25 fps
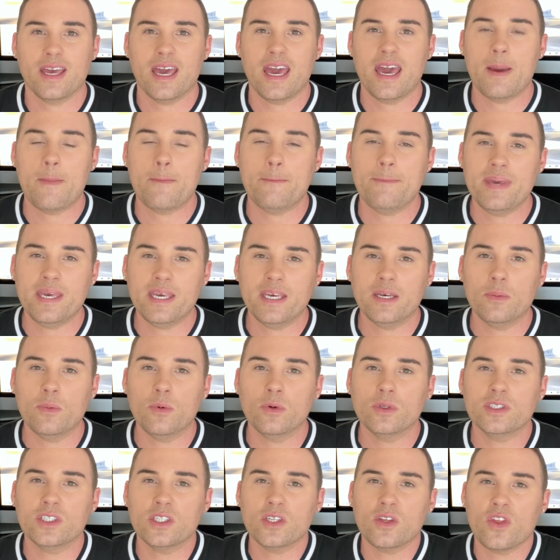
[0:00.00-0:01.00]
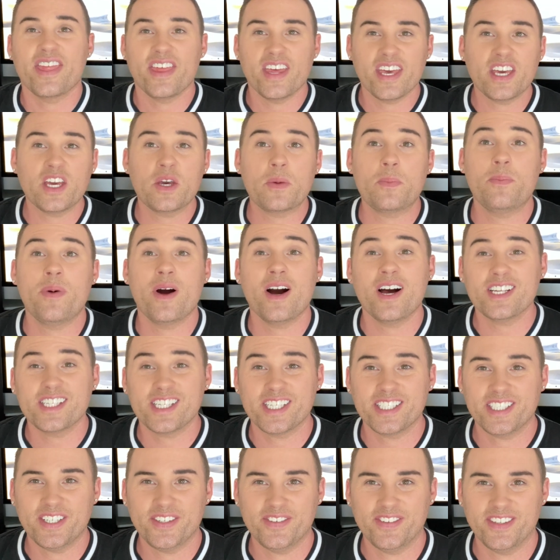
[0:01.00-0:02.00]
and be able to think
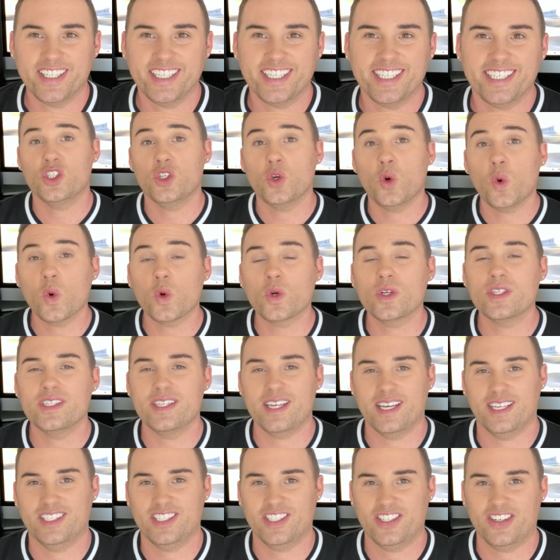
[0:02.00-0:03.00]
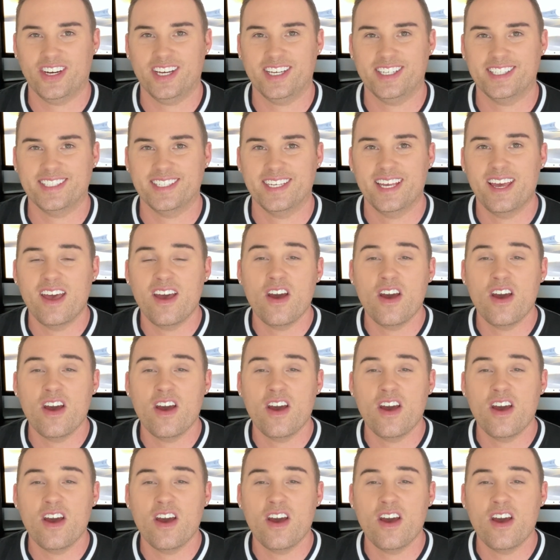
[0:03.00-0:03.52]
positively towards that stress.